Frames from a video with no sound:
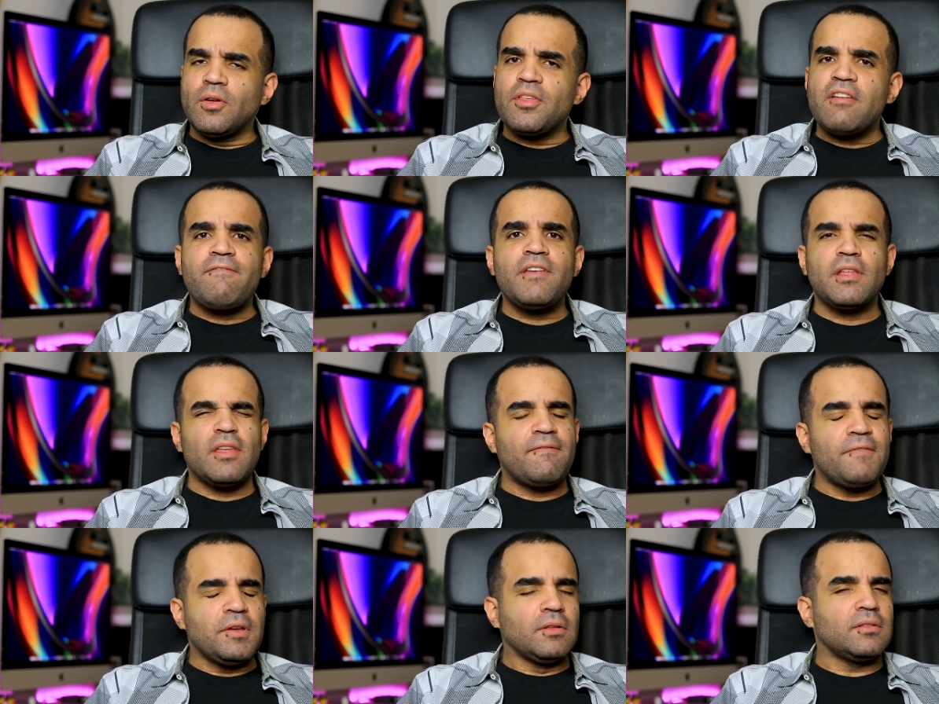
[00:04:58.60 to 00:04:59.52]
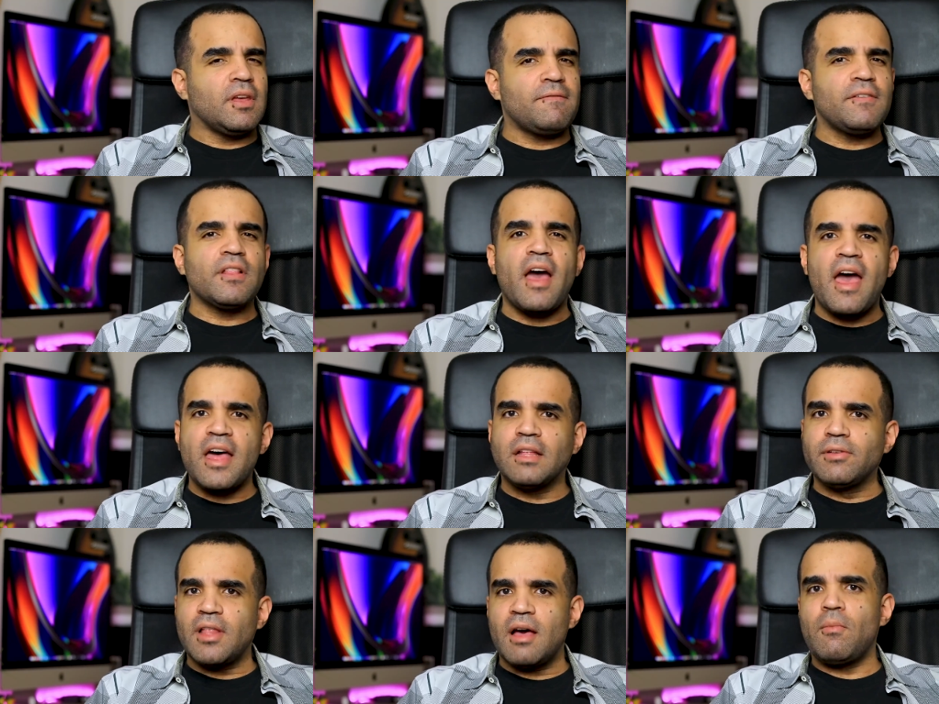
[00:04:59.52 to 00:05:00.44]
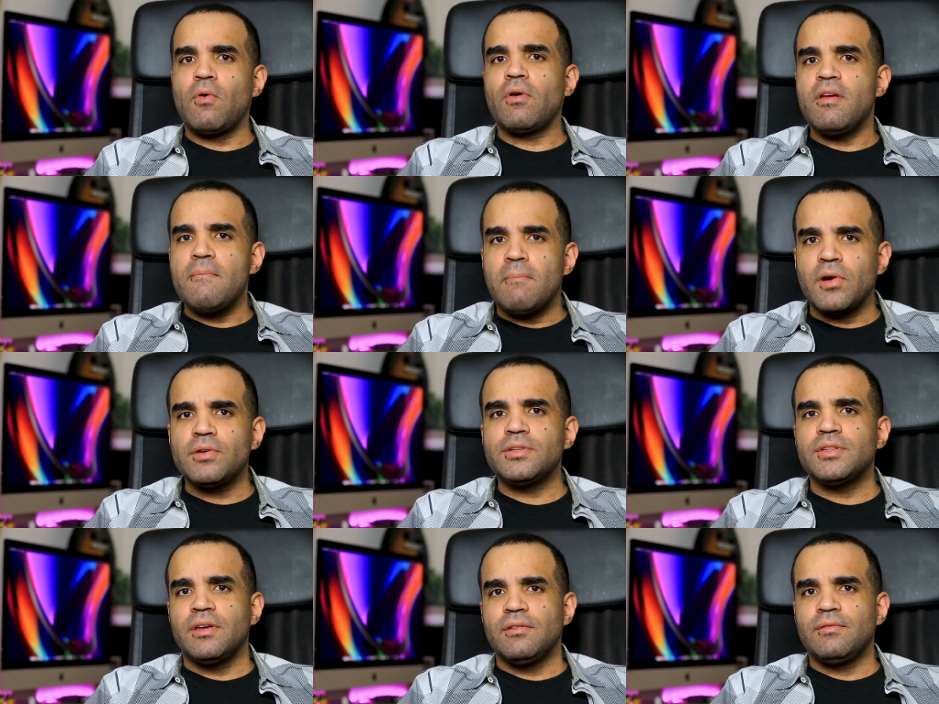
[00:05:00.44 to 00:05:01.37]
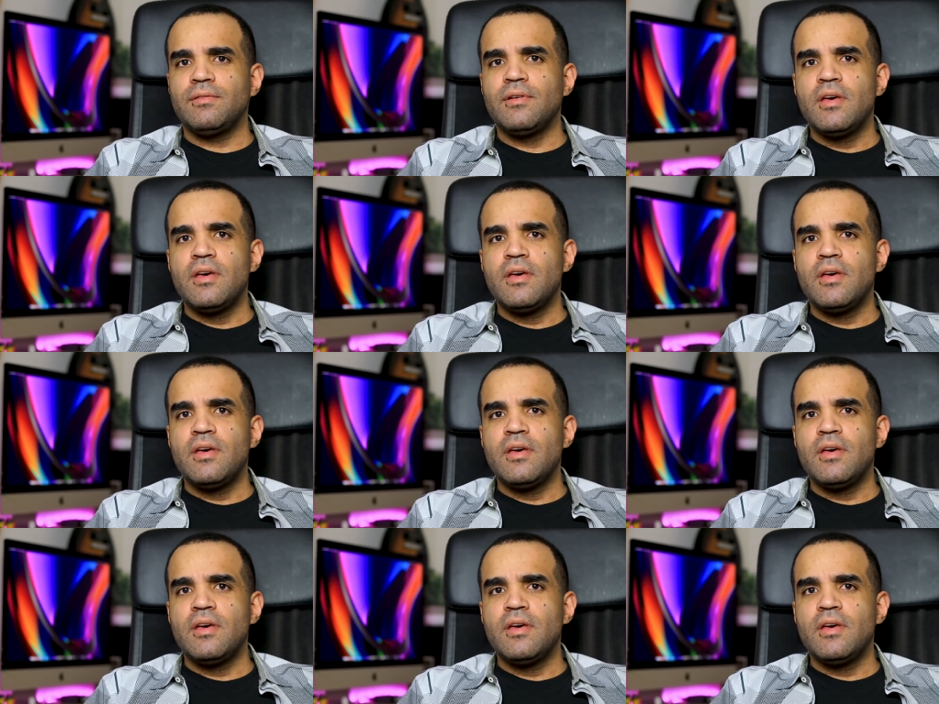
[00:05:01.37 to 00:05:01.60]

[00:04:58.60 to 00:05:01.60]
know, they feel a hell of a lot more immersive